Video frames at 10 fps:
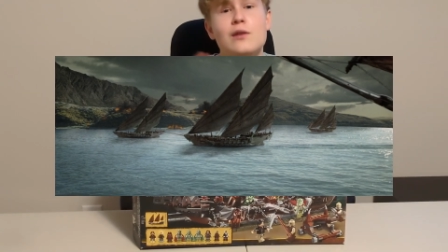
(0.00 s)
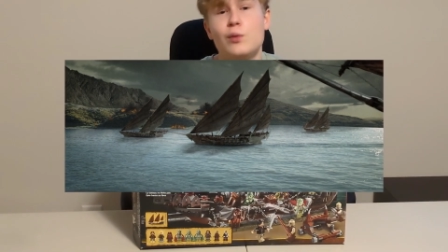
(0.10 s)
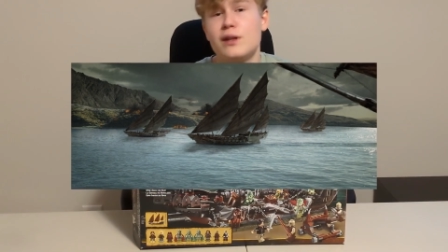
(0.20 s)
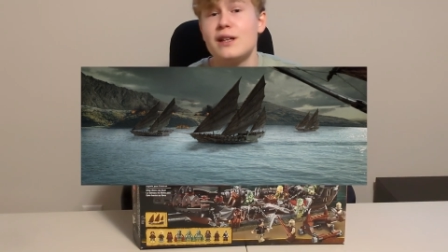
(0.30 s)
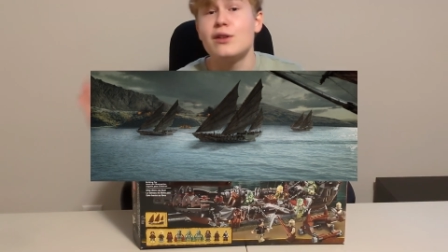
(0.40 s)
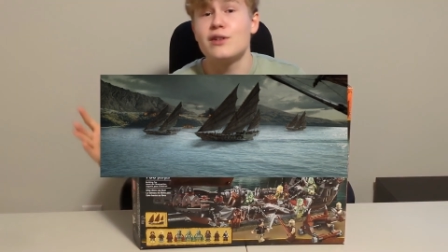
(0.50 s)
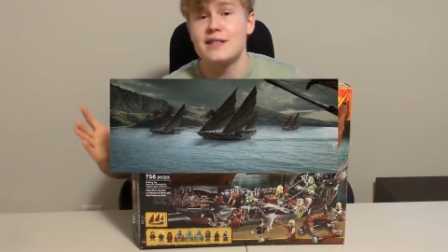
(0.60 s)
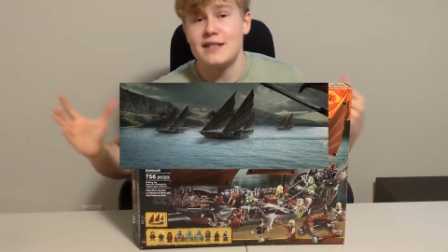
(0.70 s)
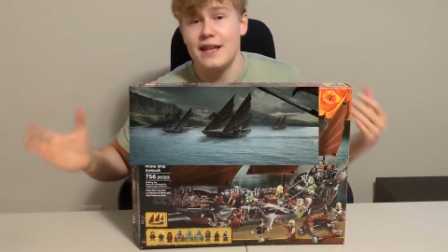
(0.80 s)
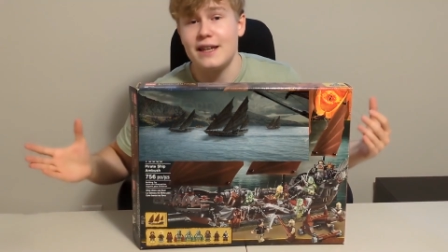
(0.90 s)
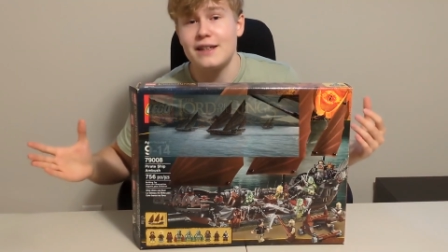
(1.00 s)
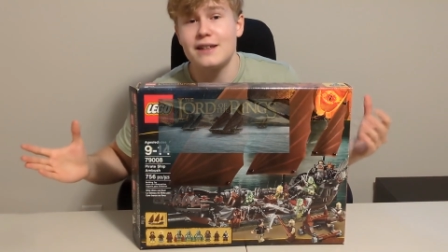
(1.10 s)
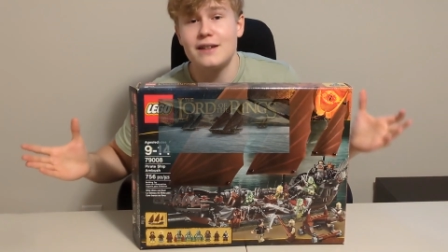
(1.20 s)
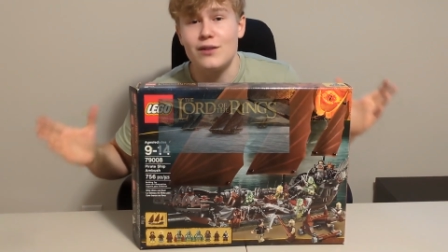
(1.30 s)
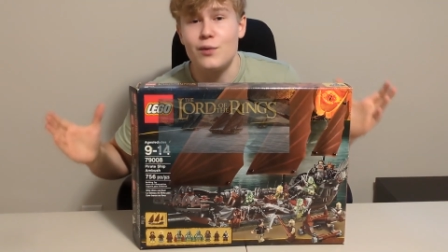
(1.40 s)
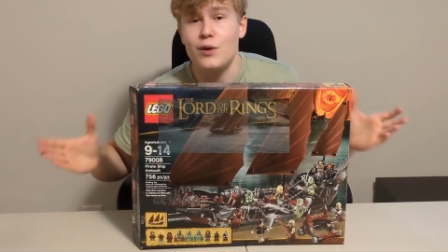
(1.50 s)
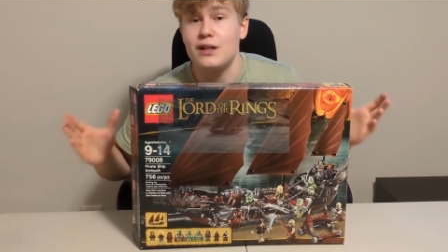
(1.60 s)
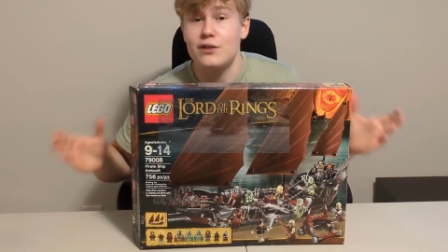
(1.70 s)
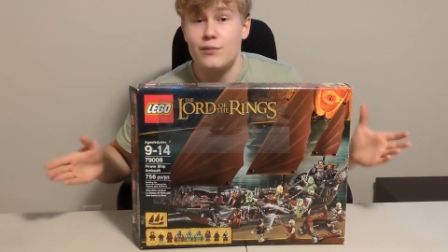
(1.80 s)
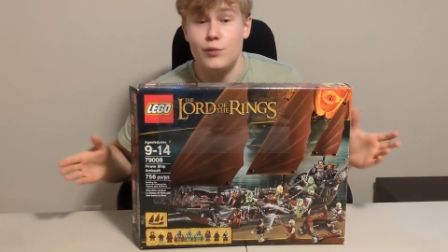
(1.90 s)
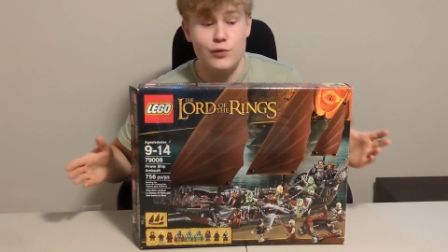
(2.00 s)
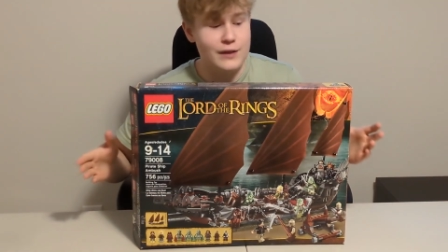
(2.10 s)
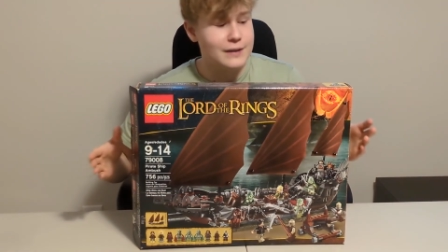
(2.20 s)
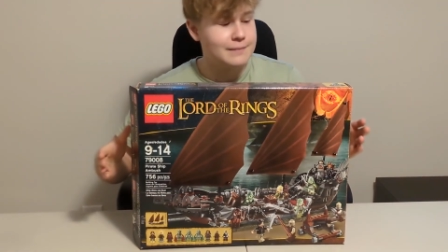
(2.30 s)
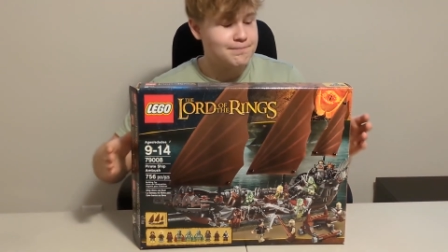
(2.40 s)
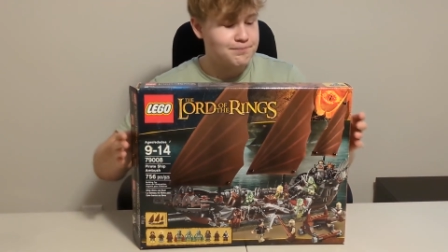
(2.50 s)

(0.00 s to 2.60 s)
It really looks like the one in the movie.